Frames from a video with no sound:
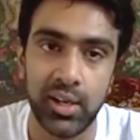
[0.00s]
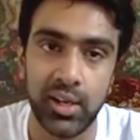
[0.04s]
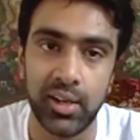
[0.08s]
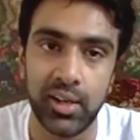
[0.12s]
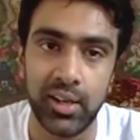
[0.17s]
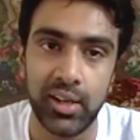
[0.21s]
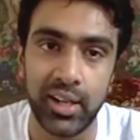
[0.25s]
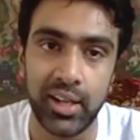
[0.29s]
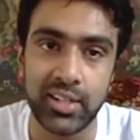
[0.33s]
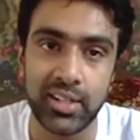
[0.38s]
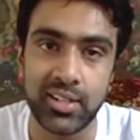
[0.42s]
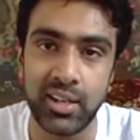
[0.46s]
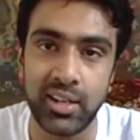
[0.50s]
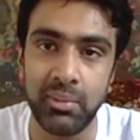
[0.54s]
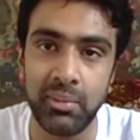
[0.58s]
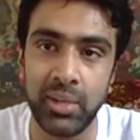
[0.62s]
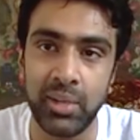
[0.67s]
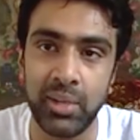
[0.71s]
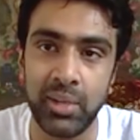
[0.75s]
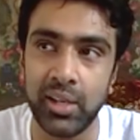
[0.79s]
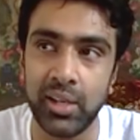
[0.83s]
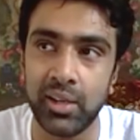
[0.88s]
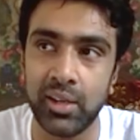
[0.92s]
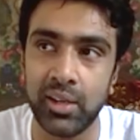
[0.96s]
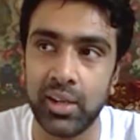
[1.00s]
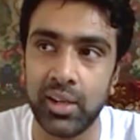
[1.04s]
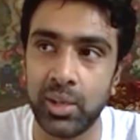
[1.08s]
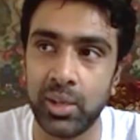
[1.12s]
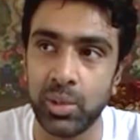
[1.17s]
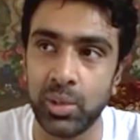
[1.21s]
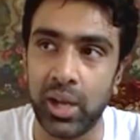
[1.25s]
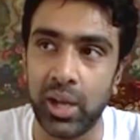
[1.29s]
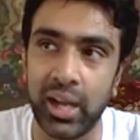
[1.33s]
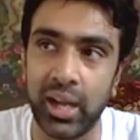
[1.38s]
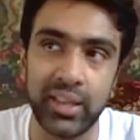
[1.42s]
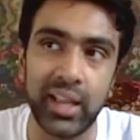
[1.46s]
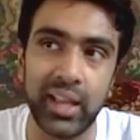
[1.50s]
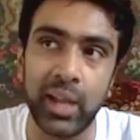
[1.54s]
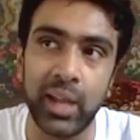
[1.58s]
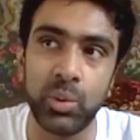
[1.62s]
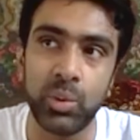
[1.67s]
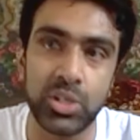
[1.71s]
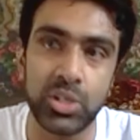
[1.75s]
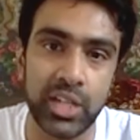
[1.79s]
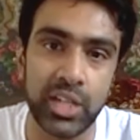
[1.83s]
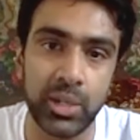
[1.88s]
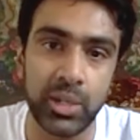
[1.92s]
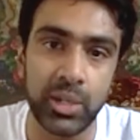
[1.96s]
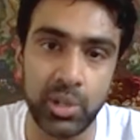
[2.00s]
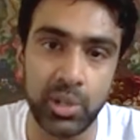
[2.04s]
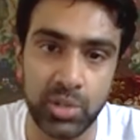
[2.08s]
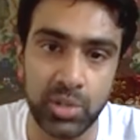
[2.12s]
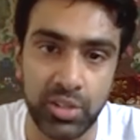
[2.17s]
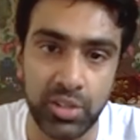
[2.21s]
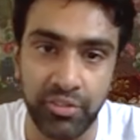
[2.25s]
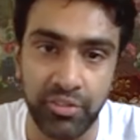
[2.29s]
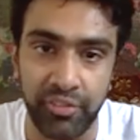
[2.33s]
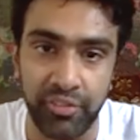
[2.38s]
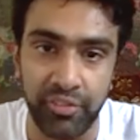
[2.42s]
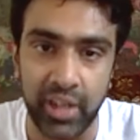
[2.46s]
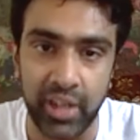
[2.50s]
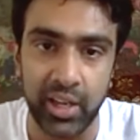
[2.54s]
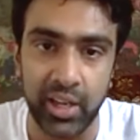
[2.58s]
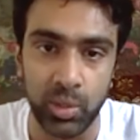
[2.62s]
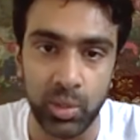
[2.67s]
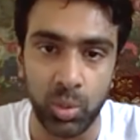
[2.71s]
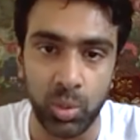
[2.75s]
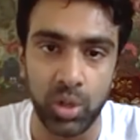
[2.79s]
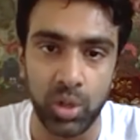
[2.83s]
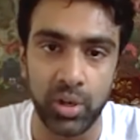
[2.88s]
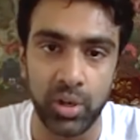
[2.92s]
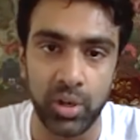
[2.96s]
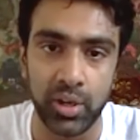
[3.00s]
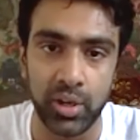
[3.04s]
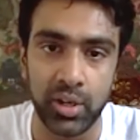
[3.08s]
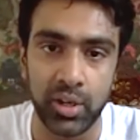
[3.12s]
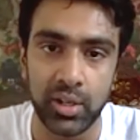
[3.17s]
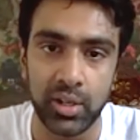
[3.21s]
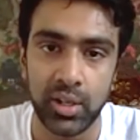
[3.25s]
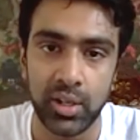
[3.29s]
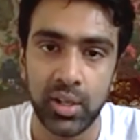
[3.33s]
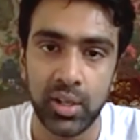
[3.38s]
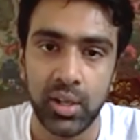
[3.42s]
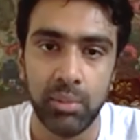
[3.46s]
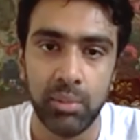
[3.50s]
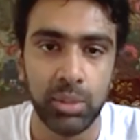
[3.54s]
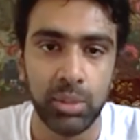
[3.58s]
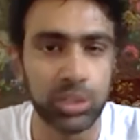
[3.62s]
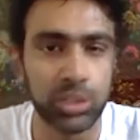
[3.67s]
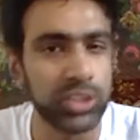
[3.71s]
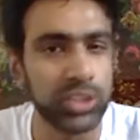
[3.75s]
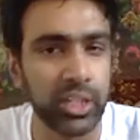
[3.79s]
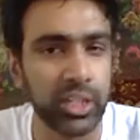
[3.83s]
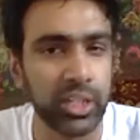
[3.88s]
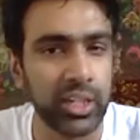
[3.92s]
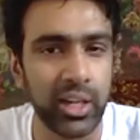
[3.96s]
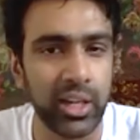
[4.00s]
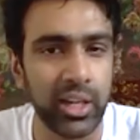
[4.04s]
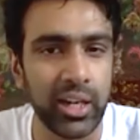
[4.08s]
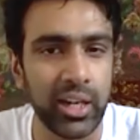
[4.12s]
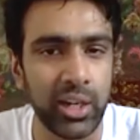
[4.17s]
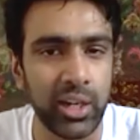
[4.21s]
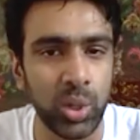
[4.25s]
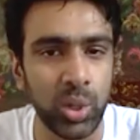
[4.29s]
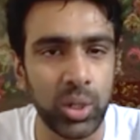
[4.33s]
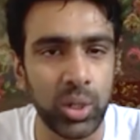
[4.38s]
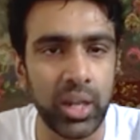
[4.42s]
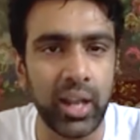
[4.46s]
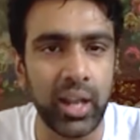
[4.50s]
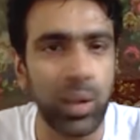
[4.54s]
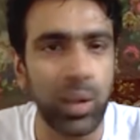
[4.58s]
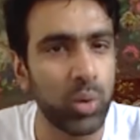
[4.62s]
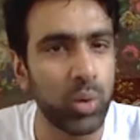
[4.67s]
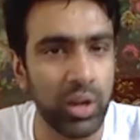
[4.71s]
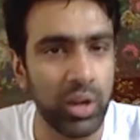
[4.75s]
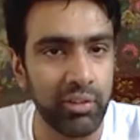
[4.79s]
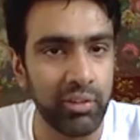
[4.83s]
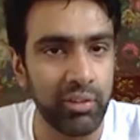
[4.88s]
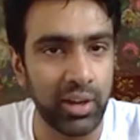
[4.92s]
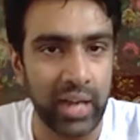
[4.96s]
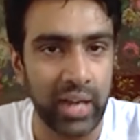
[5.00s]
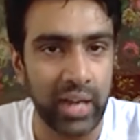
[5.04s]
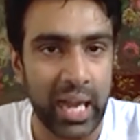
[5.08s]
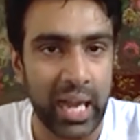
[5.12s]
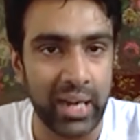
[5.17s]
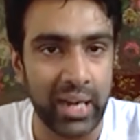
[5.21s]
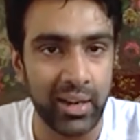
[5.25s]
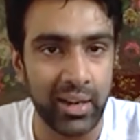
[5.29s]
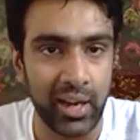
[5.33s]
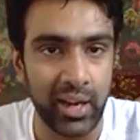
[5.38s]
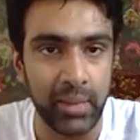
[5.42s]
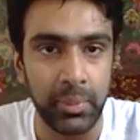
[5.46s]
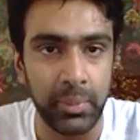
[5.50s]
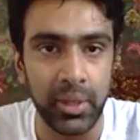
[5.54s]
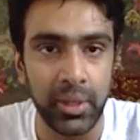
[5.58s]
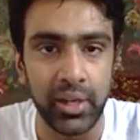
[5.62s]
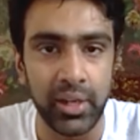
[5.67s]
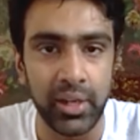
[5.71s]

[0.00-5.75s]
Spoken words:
extremely... I would say there was fate involved in it. Because it looked like I would never land an IPL